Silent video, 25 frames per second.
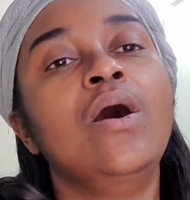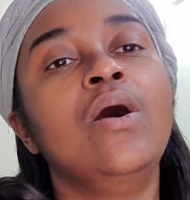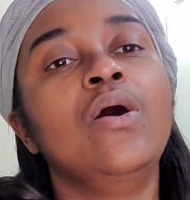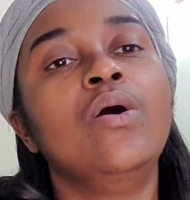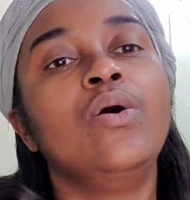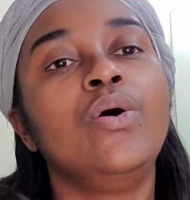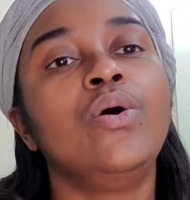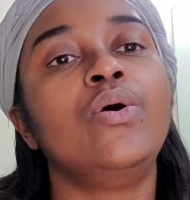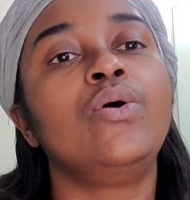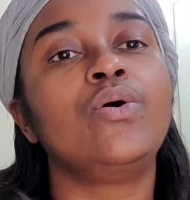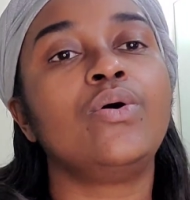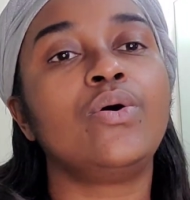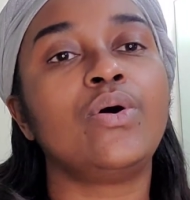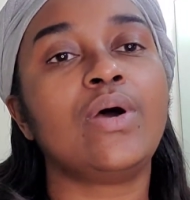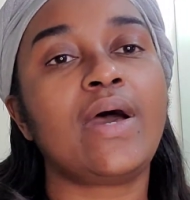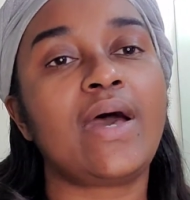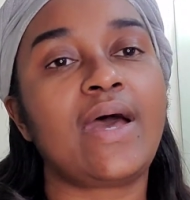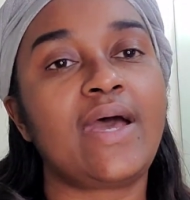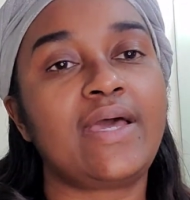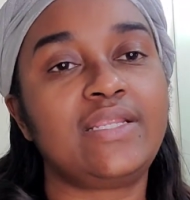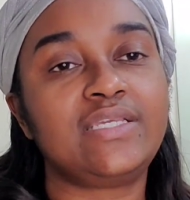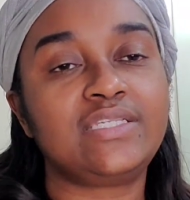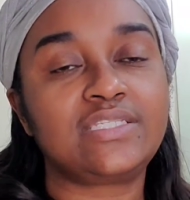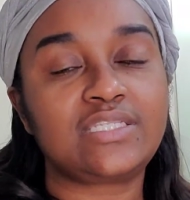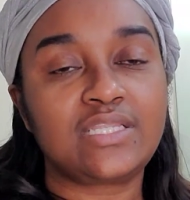Whew,
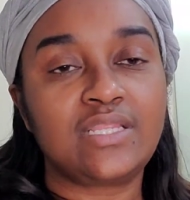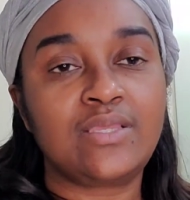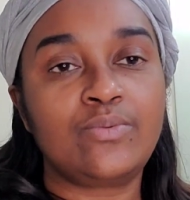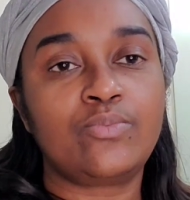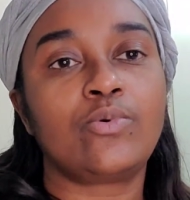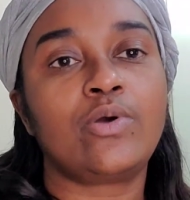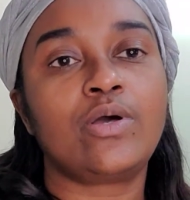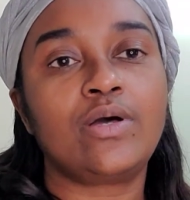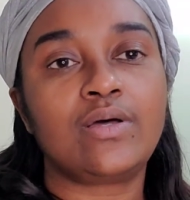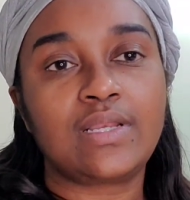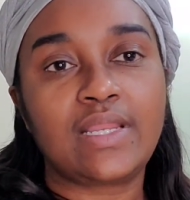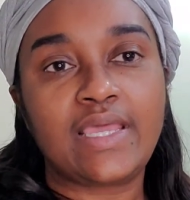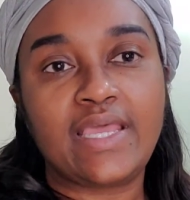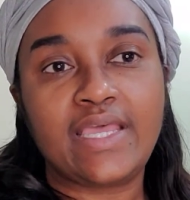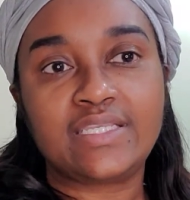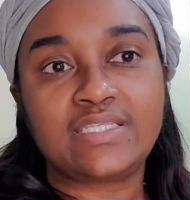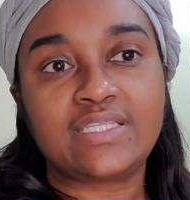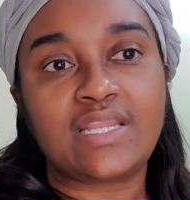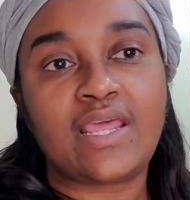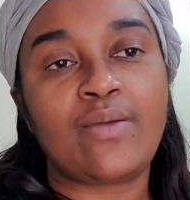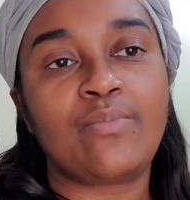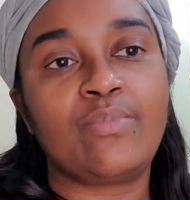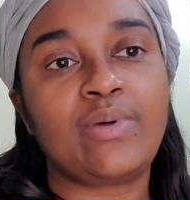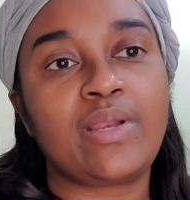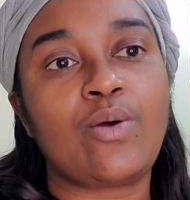I didn't sleep well last
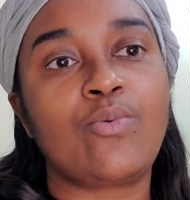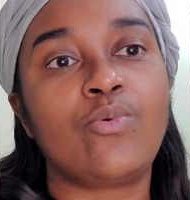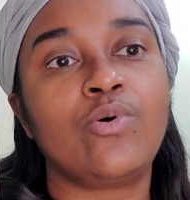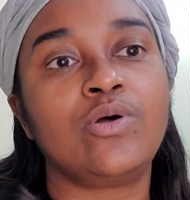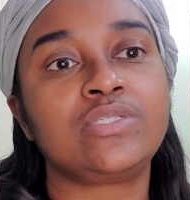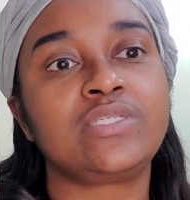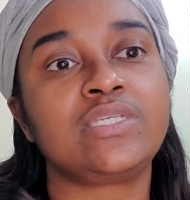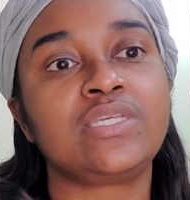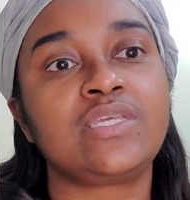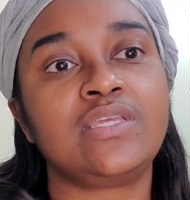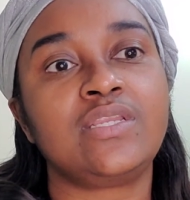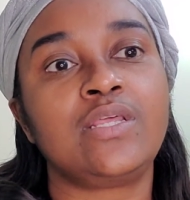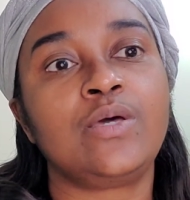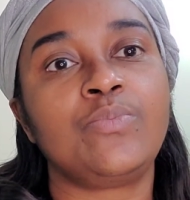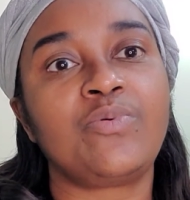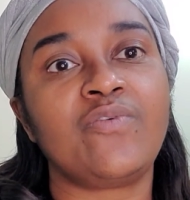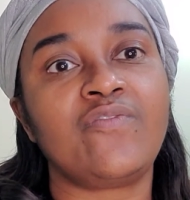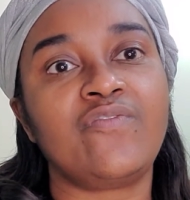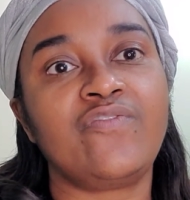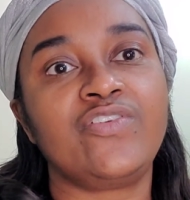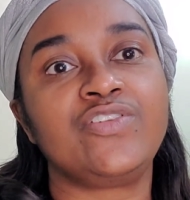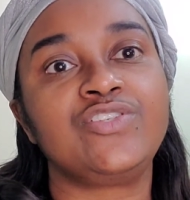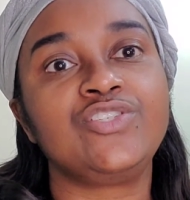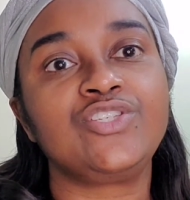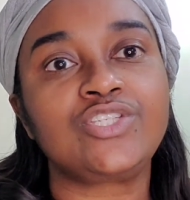night, but I want to get up and
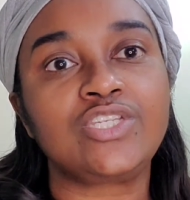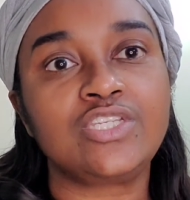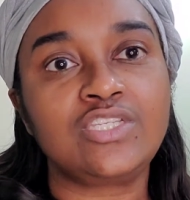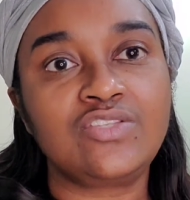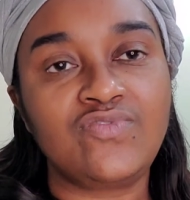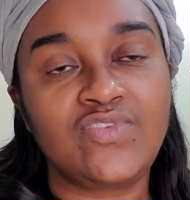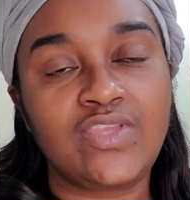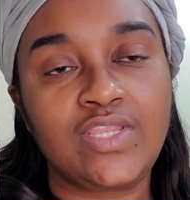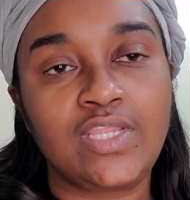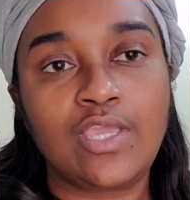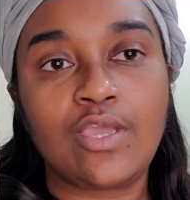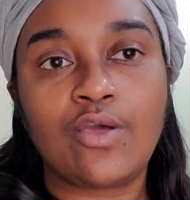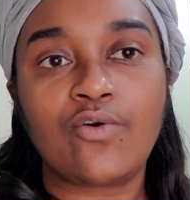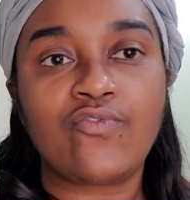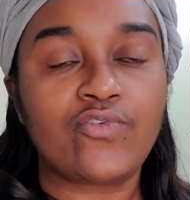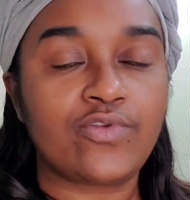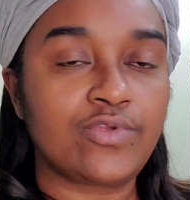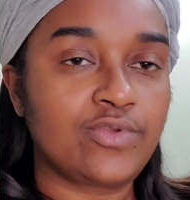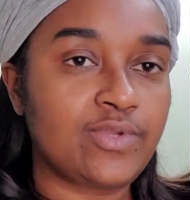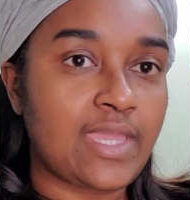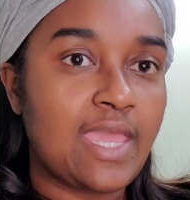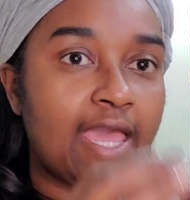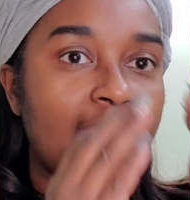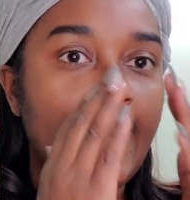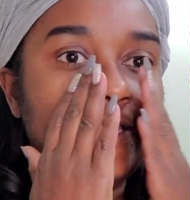finish this video for
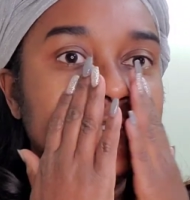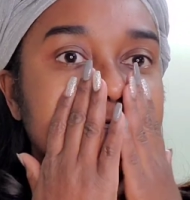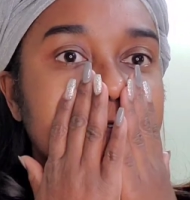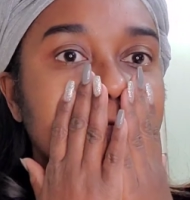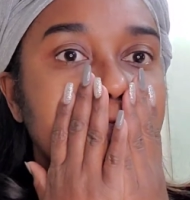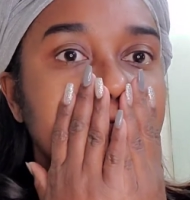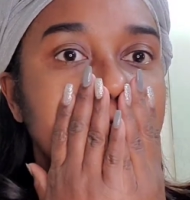you guys.